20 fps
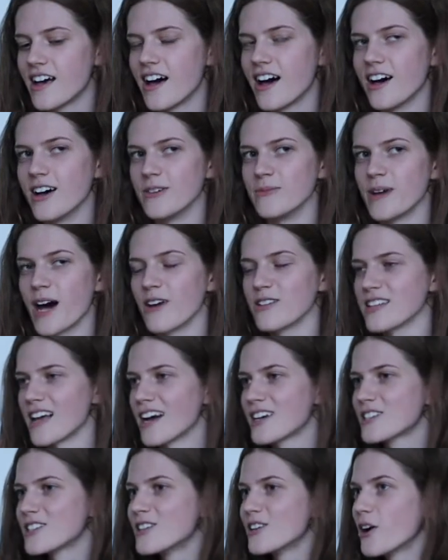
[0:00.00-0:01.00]
I was
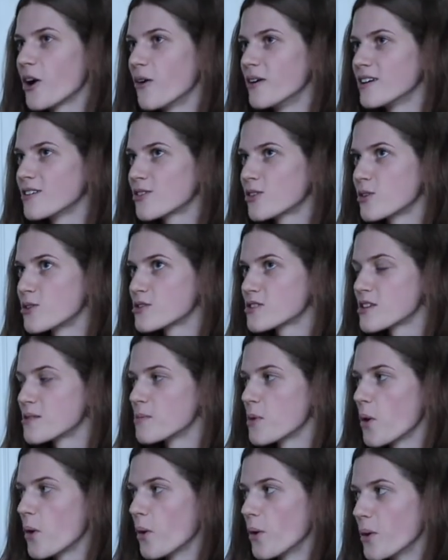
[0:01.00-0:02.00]
actually going through
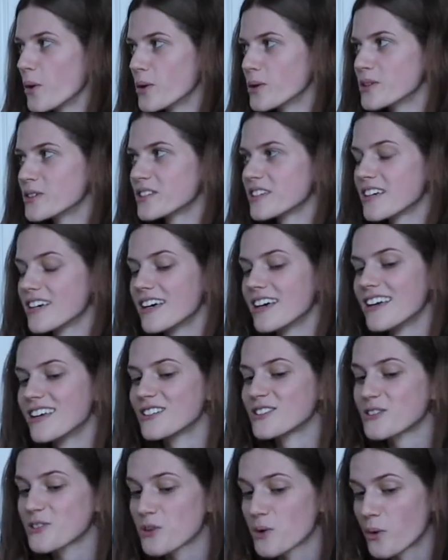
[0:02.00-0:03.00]
some old
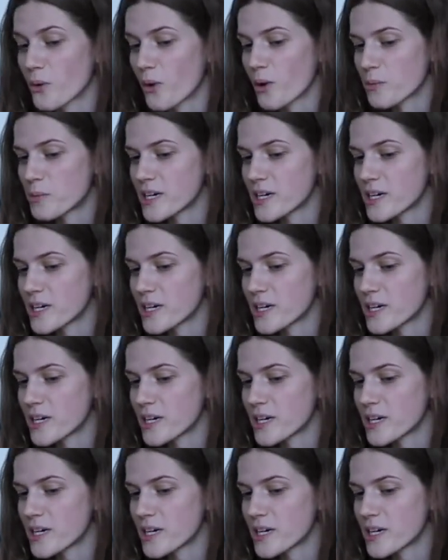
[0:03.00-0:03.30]
school